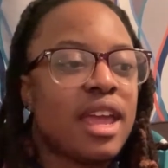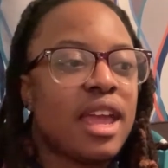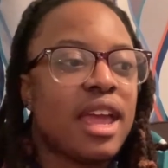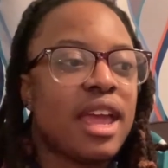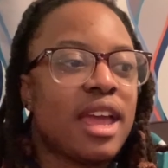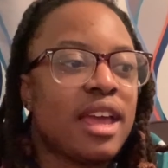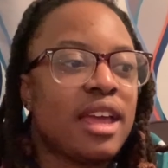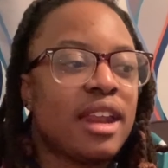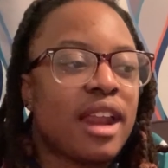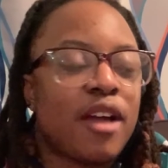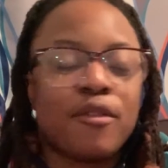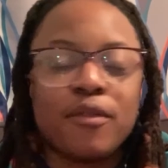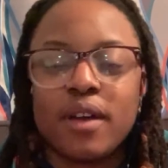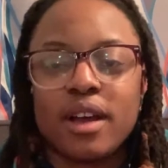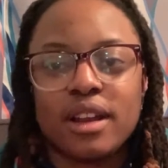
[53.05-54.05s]
and I
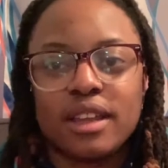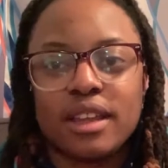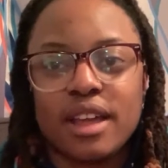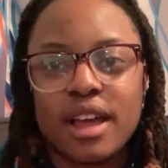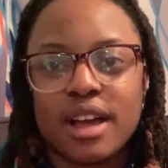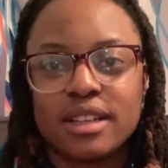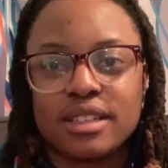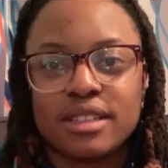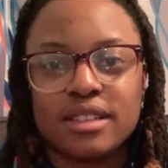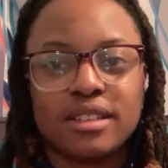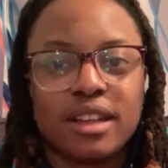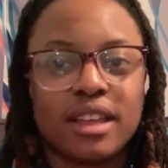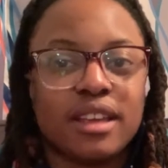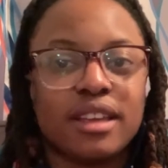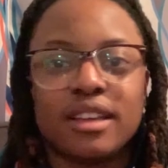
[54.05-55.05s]
finally got to
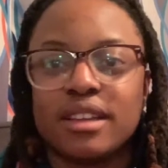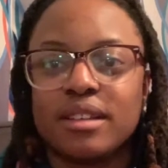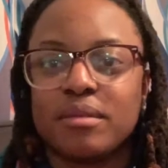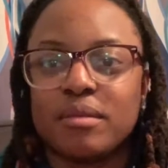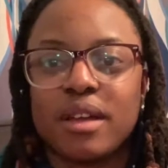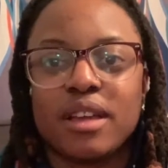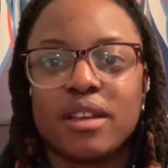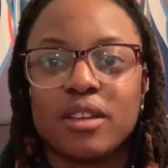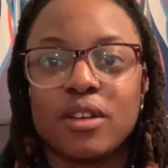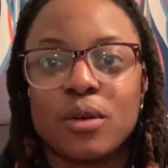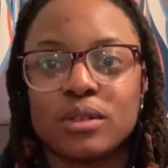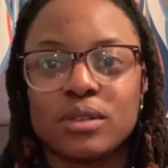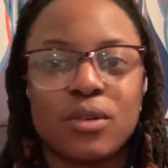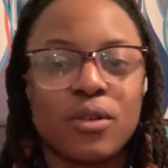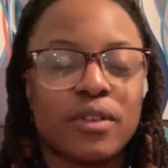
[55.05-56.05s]
like go
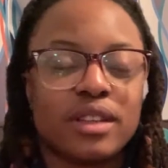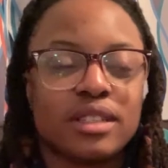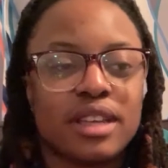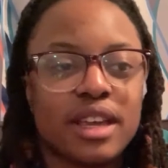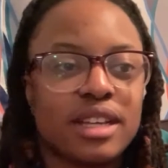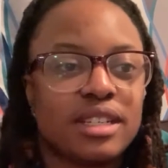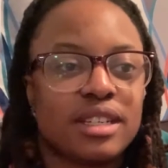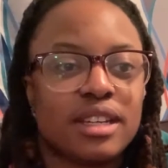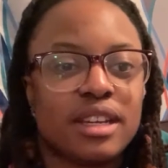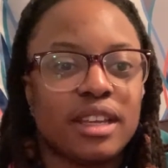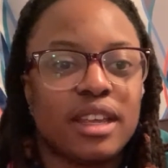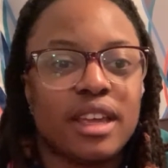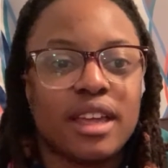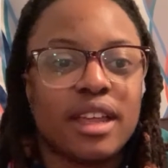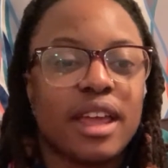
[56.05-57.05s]
to orientation and
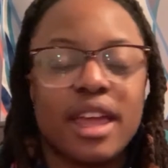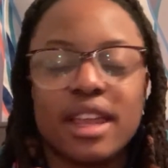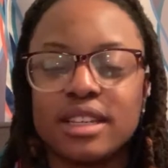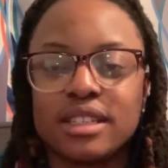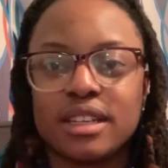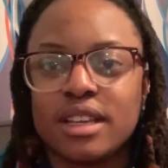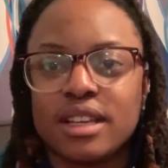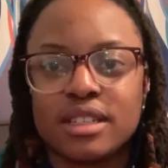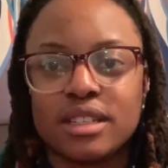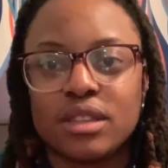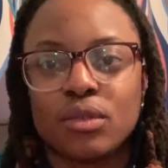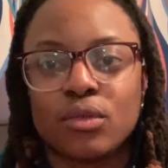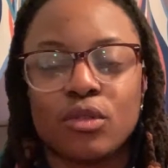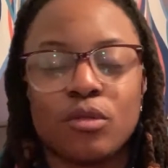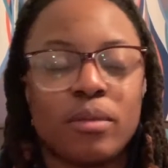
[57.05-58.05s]
get into the
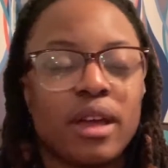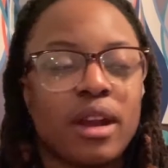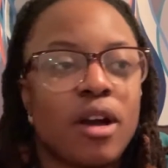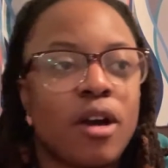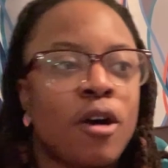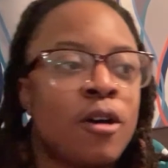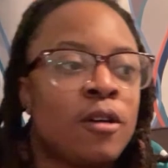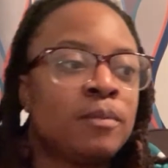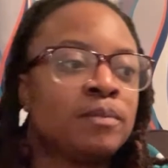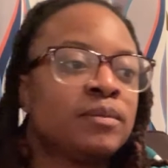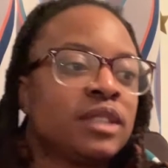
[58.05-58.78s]
group at all.